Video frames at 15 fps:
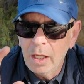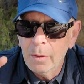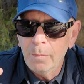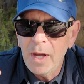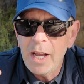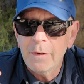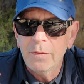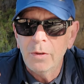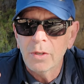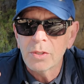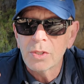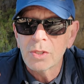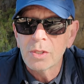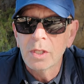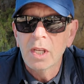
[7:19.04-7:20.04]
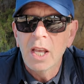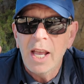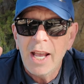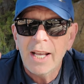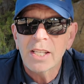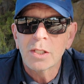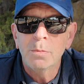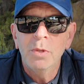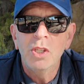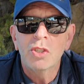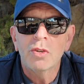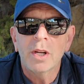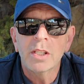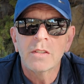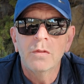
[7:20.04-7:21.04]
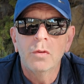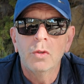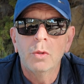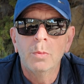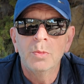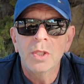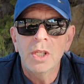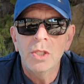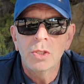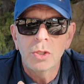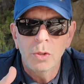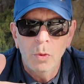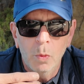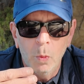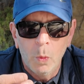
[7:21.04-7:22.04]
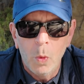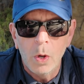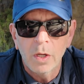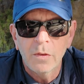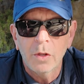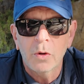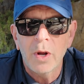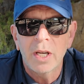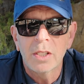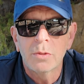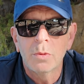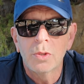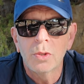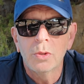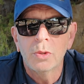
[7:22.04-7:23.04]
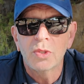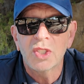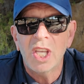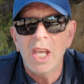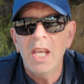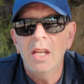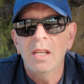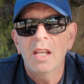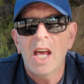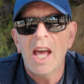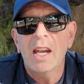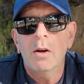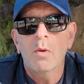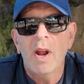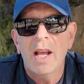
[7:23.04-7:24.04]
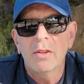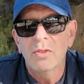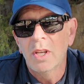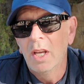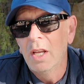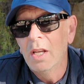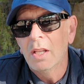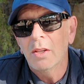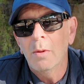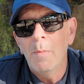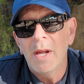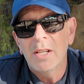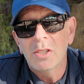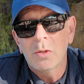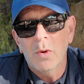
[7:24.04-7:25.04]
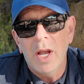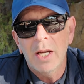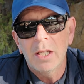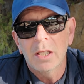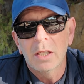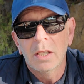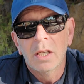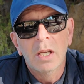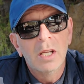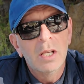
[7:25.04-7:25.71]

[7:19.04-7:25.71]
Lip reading: And Paphos has been transformed into one of the greatest resorts in and around the Mediterranean.